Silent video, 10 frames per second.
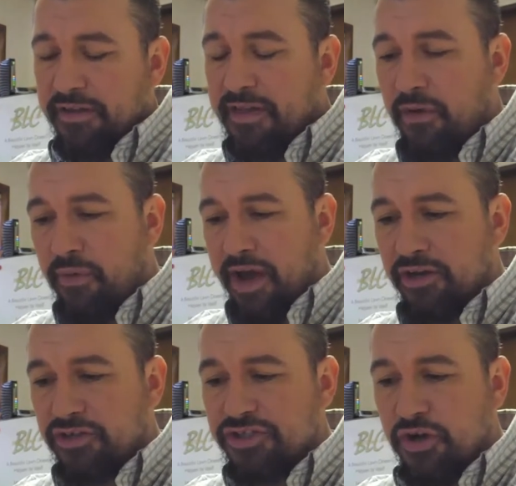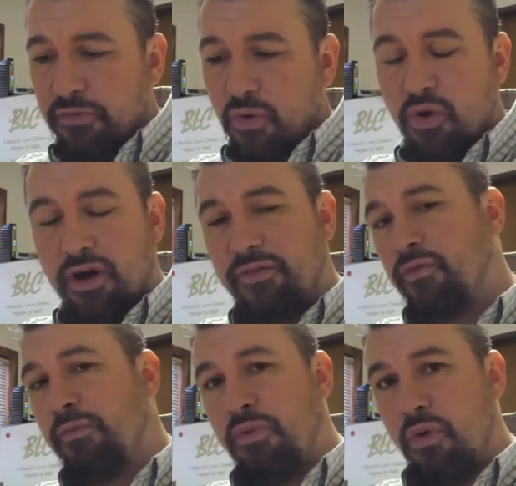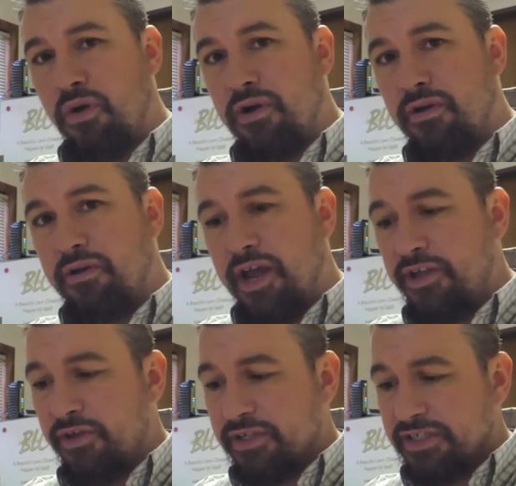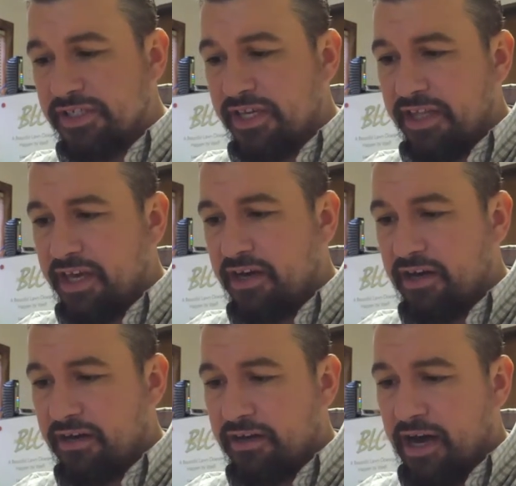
That it'll show more on the report and you can see the uh,